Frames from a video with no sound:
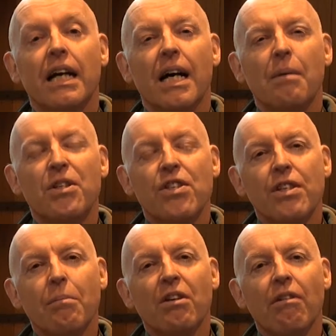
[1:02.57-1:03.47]
But to
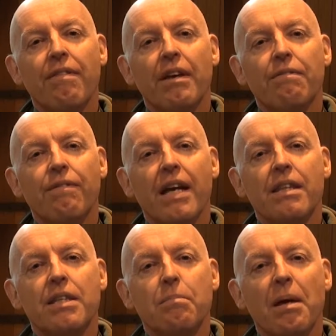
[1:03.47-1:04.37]
some degree, I think
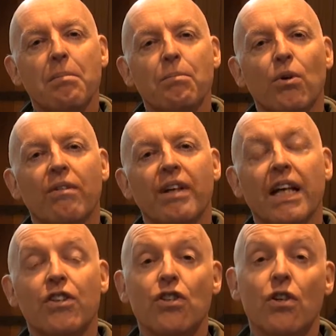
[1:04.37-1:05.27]
faith is maybe more of an
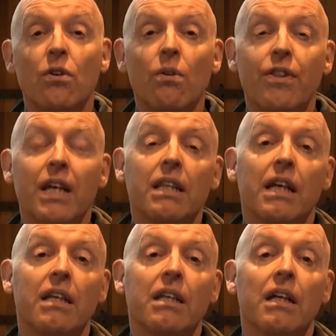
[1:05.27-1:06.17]
external thing
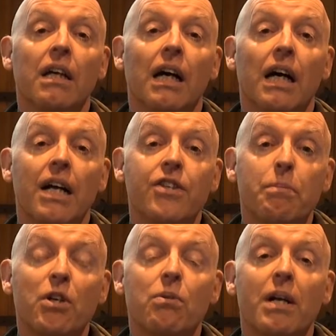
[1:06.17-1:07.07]
than, and
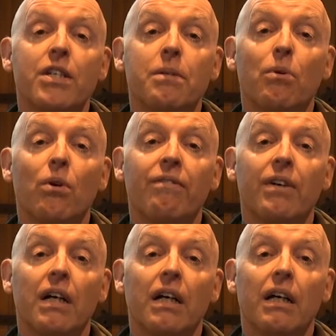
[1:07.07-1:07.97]
spirituality is more of
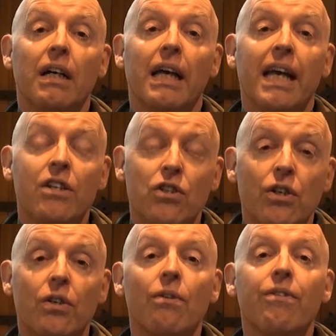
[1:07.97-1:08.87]
an
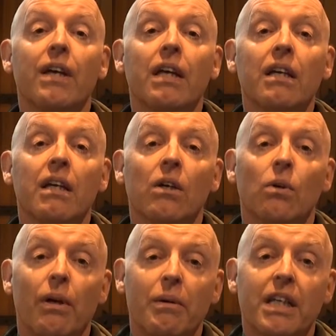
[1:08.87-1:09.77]
internal thing,
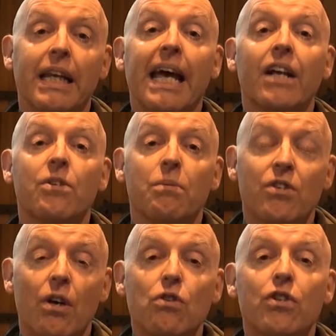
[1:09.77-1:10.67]
although it connects with
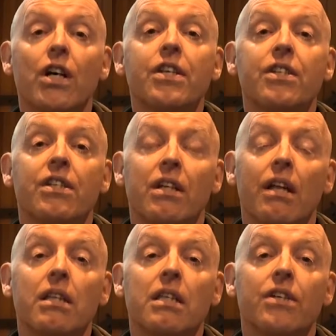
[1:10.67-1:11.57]
social justice and
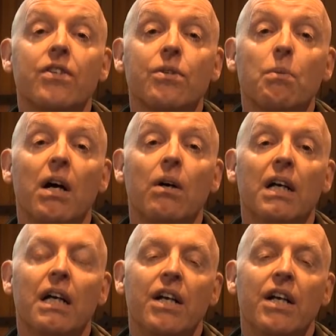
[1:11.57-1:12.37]
other things as well.